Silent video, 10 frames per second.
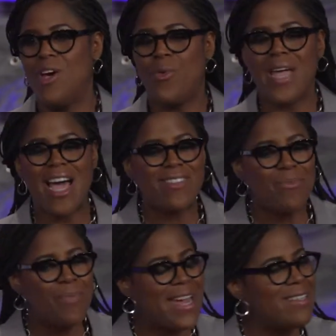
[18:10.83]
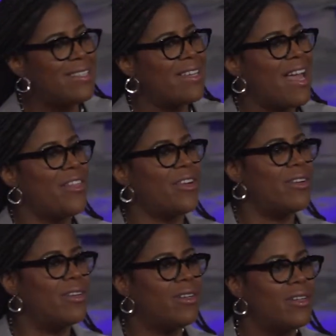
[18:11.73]
We have to band
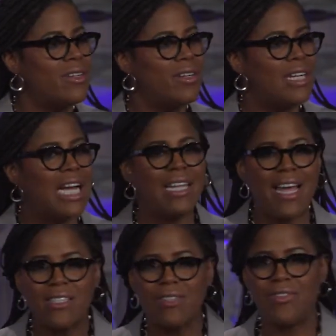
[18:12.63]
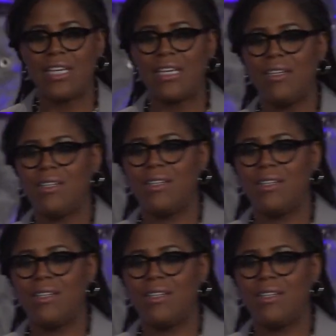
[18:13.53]
together collectively,